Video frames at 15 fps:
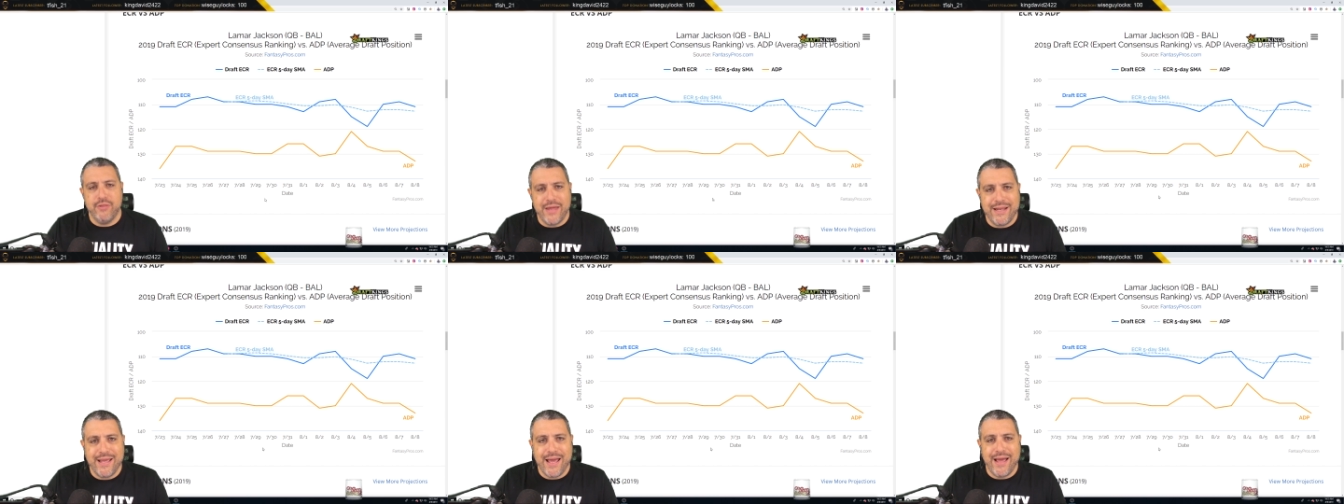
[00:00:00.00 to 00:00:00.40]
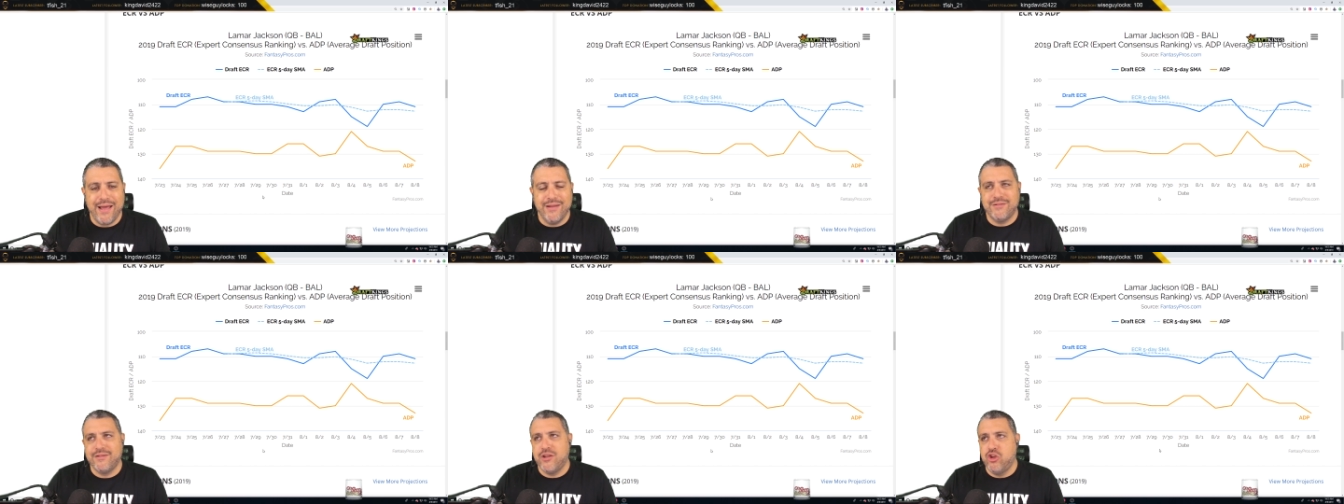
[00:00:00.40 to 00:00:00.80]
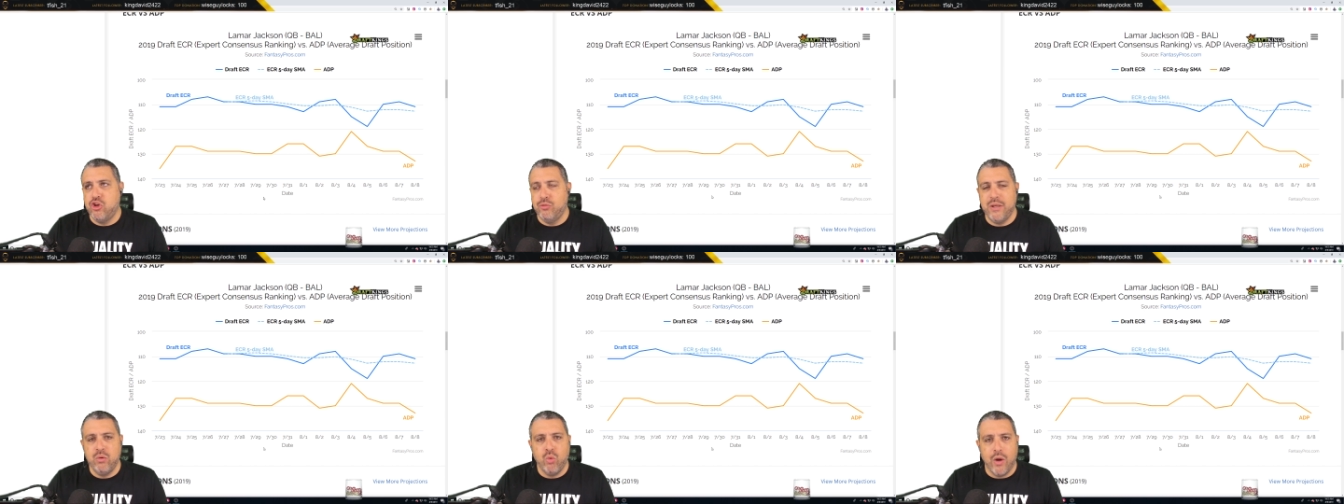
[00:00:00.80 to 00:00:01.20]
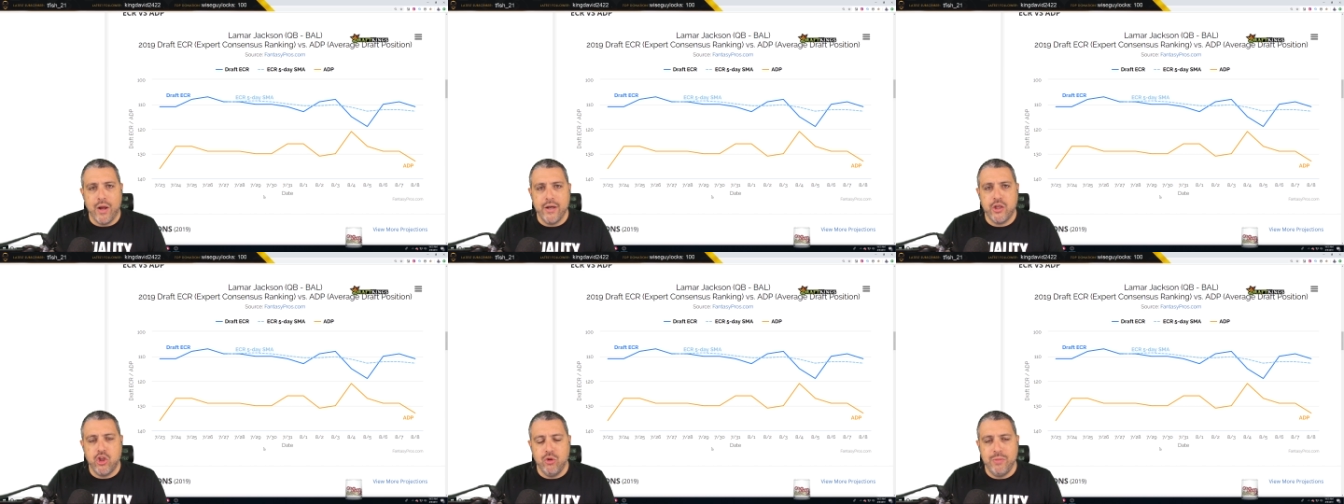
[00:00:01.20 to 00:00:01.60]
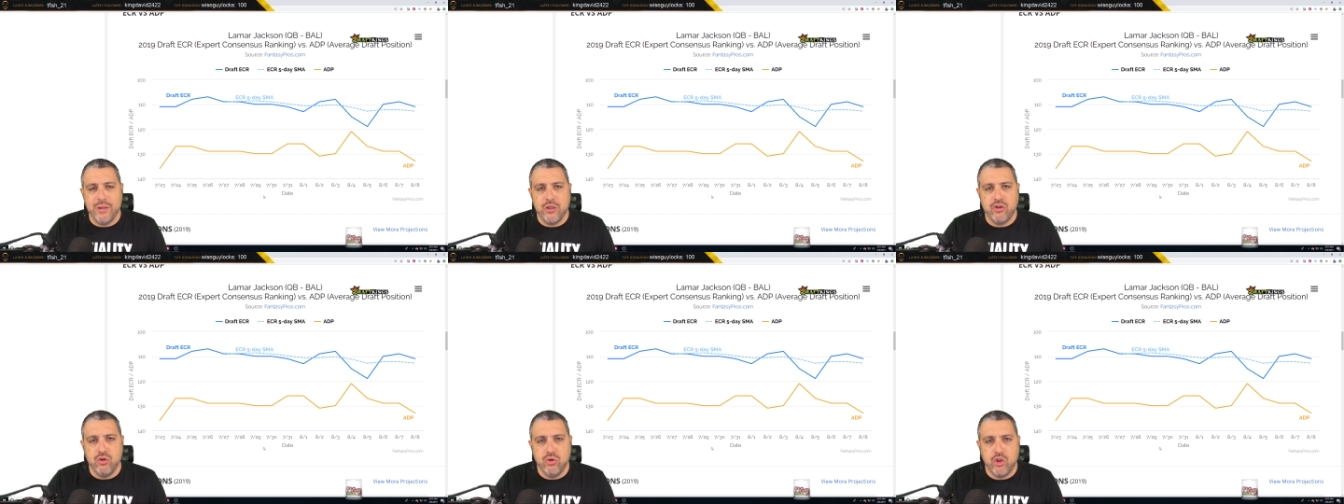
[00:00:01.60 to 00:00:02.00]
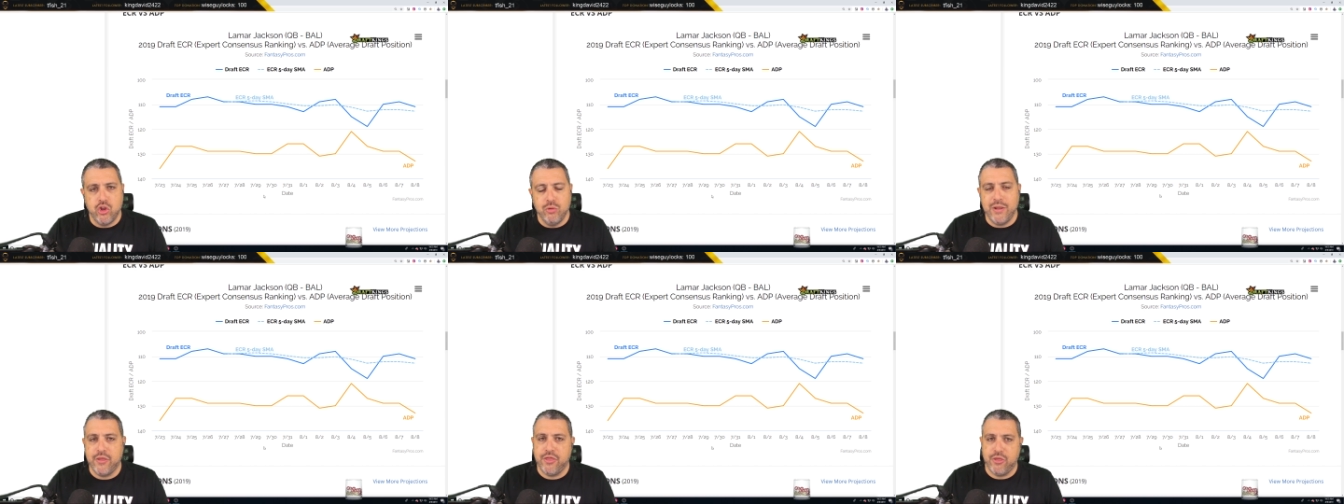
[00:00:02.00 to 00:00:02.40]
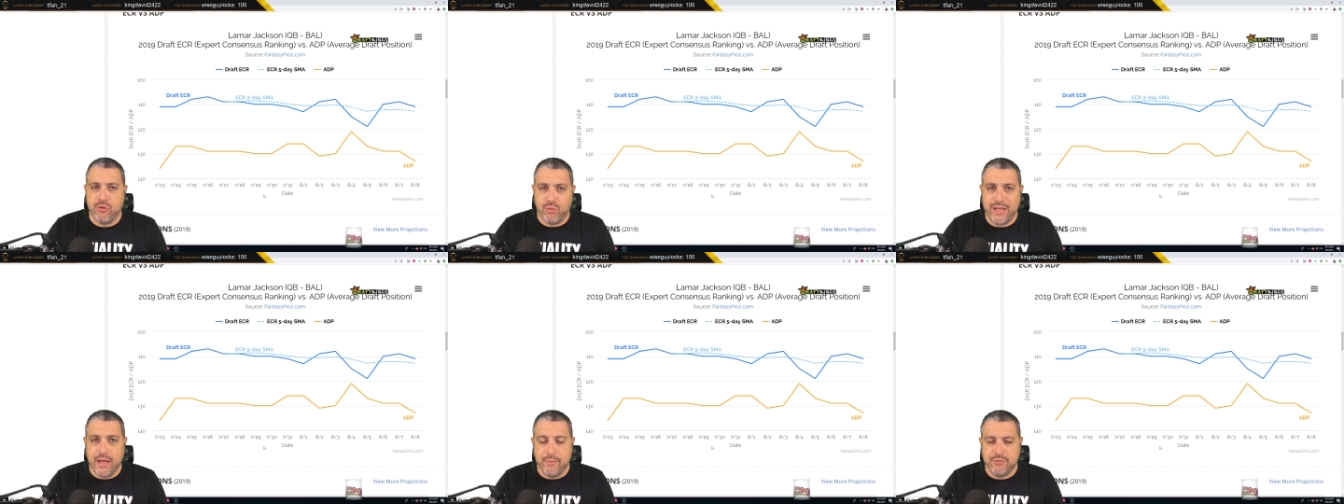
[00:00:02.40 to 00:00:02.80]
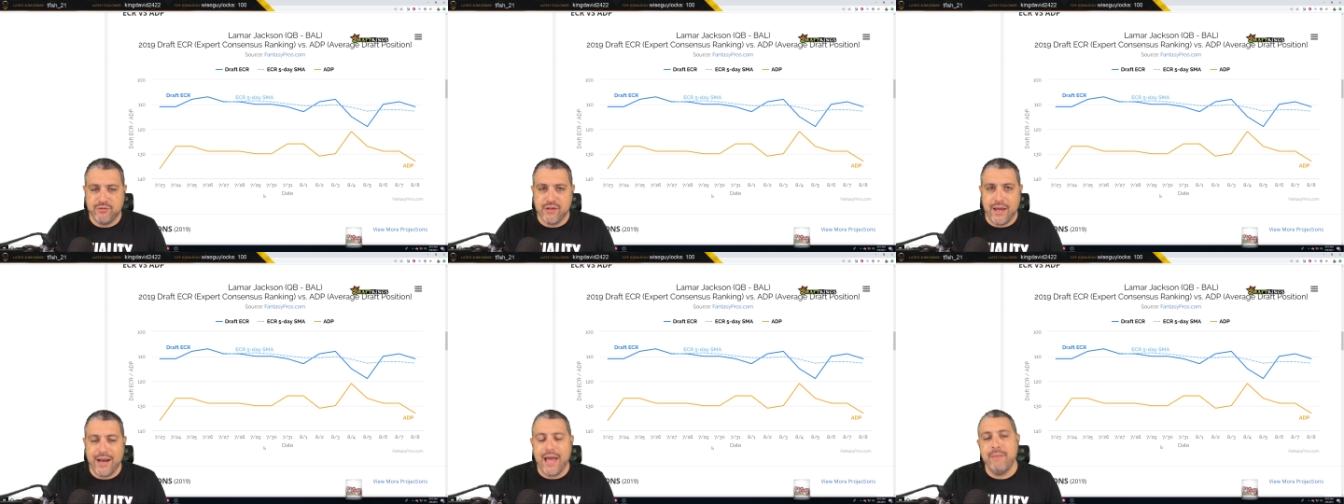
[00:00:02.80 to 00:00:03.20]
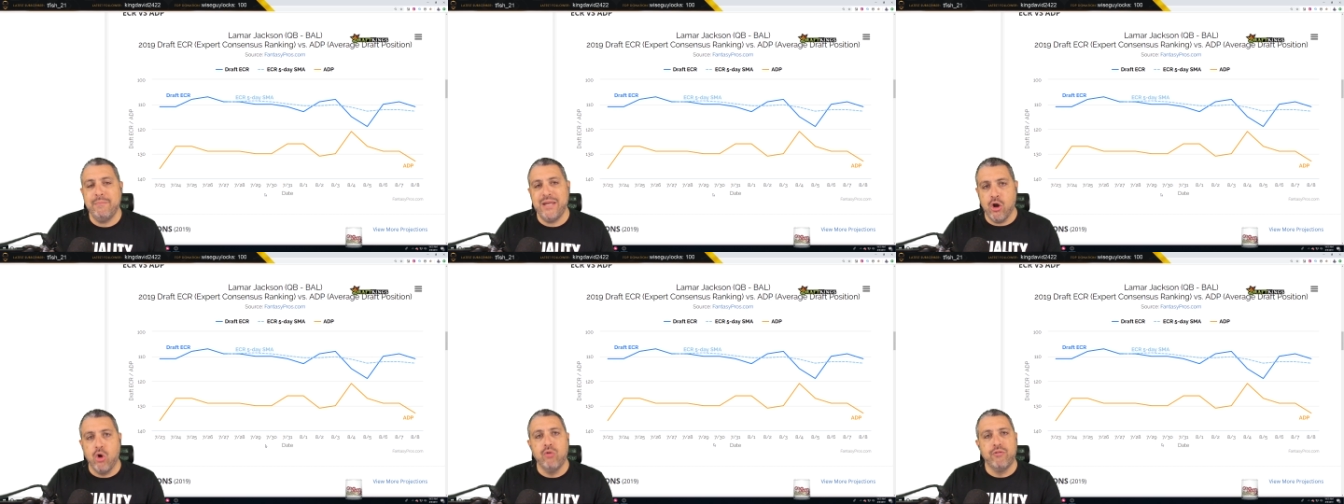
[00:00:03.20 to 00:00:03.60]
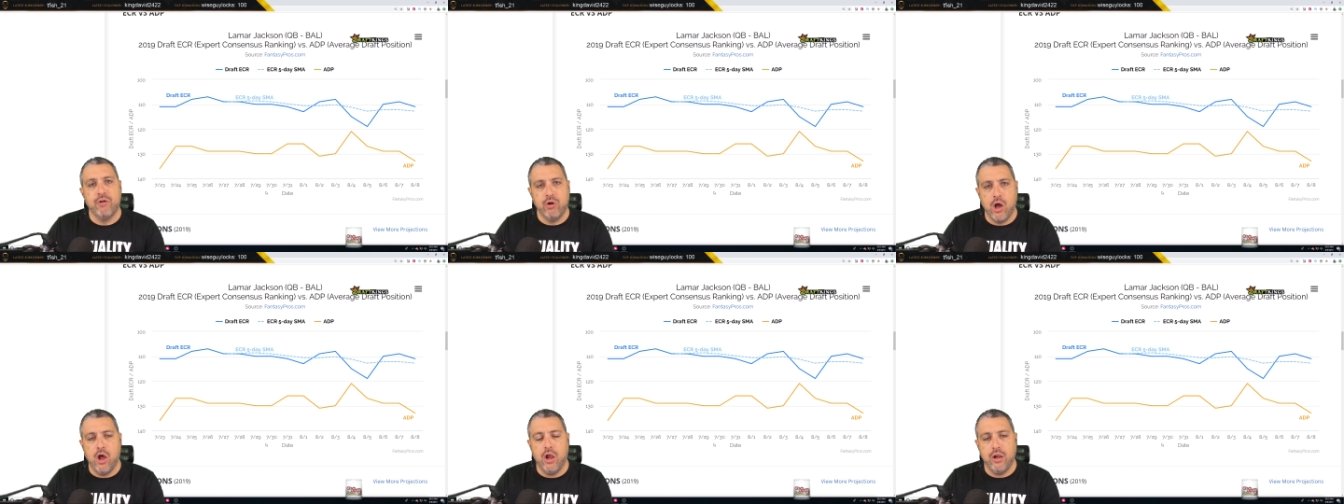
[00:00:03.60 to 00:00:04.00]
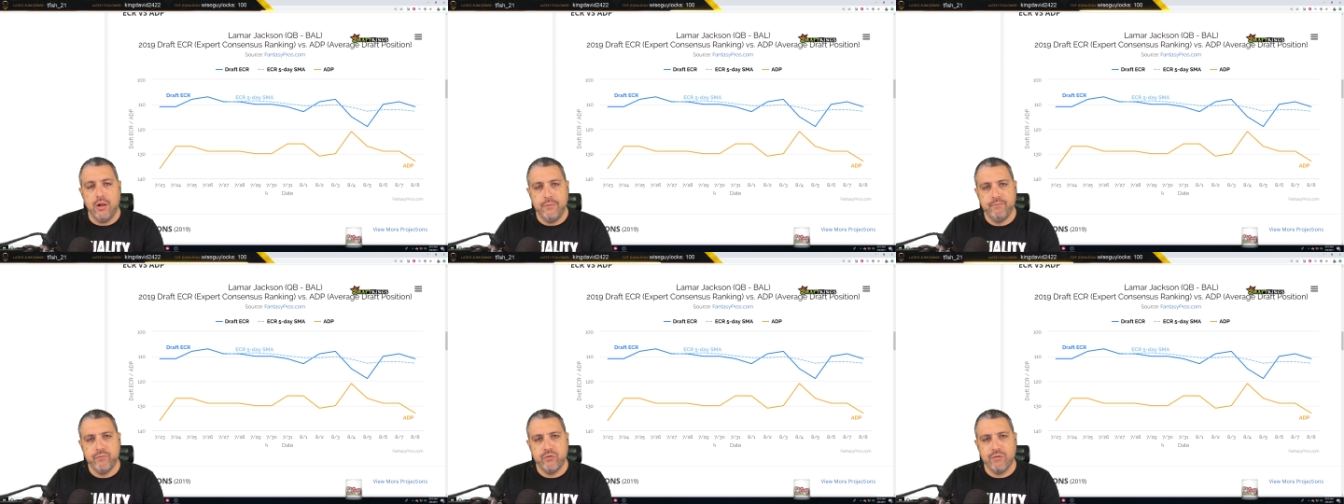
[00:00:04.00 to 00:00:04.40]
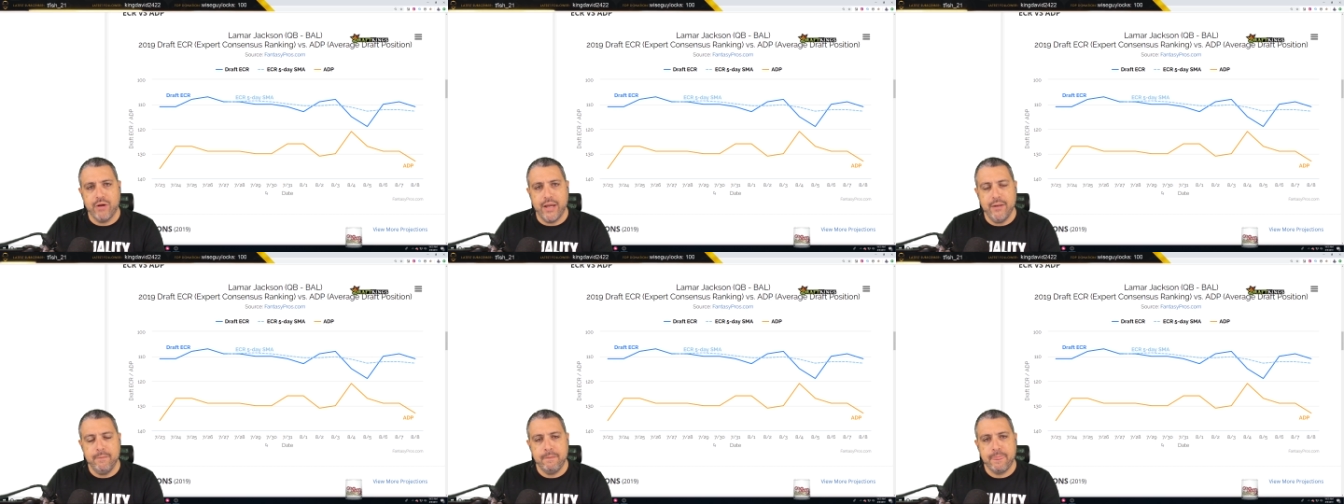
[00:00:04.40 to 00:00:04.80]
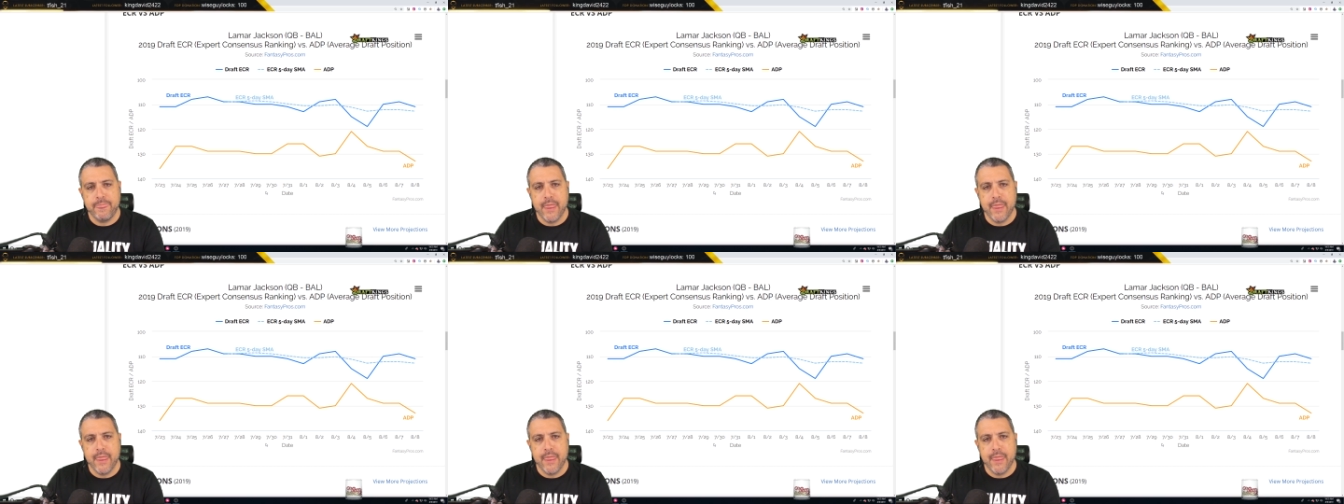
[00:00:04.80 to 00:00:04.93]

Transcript: that he has QB1, QB2, QB3 upside. I mean, overall, right?